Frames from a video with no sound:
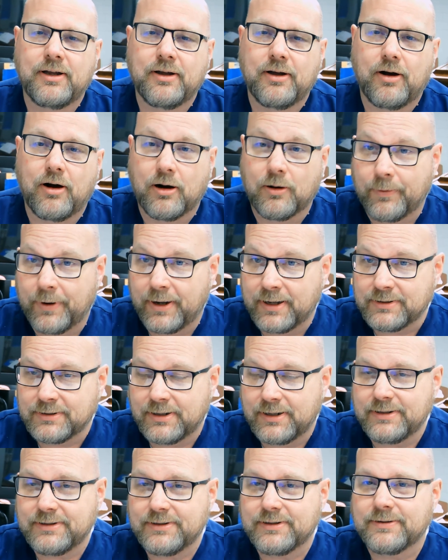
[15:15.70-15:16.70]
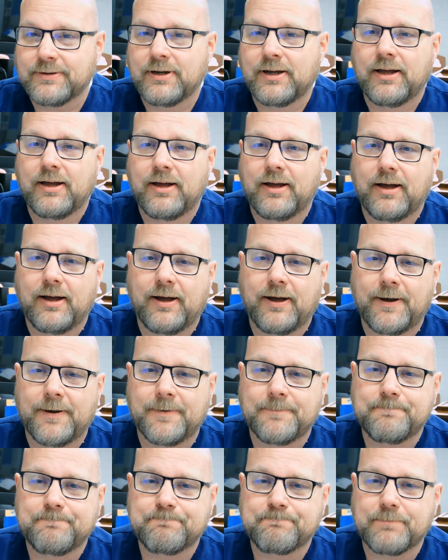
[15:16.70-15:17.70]
our residents,
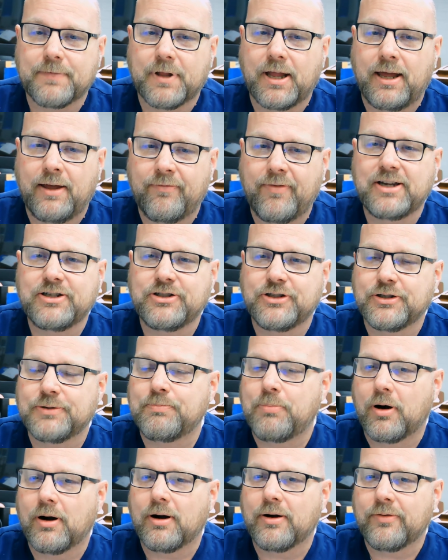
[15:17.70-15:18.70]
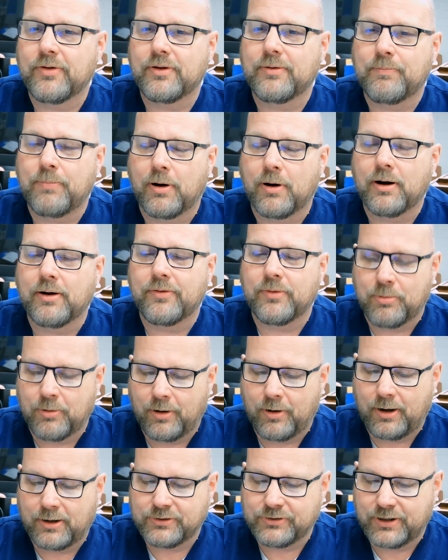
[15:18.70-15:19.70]
and that's just part of the
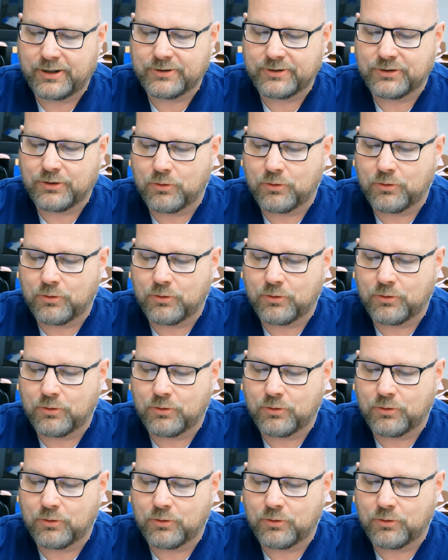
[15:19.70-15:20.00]
process.